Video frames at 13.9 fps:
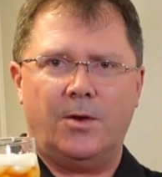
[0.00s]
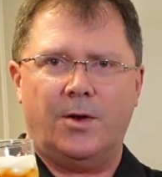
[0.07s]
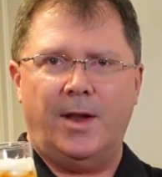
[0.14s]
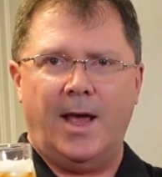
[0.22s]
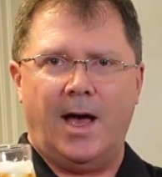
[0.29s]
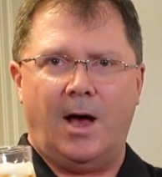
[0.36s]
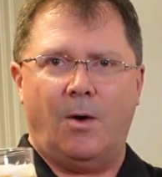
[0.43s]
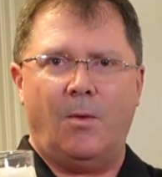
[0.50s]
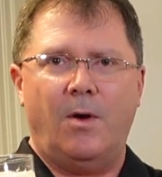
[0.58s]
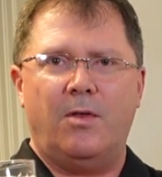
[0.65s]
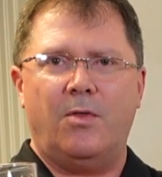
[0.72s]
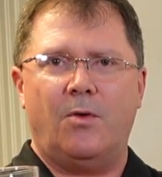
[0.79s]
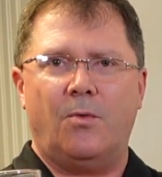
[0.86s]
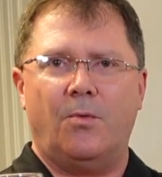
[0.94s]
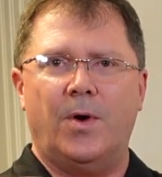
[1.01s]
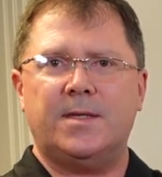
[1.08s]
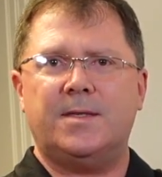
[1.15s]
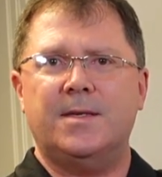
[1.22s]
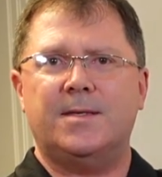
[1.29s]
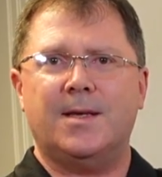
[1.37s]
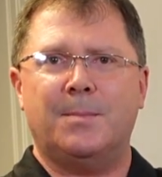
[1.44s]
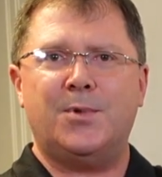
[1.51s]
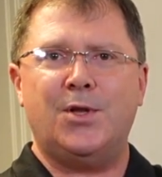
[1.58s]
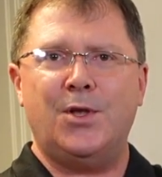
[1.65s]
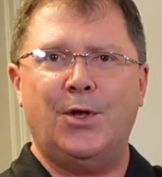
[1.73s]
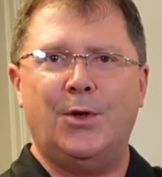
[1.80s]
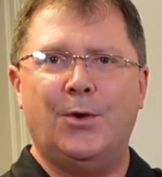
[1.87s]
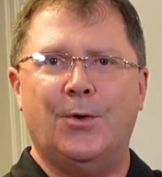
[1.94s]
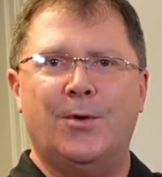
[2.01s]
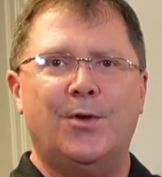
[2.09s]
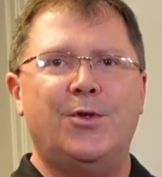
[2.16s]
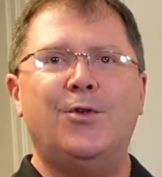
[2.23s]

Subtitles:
Now, the rest is up to you.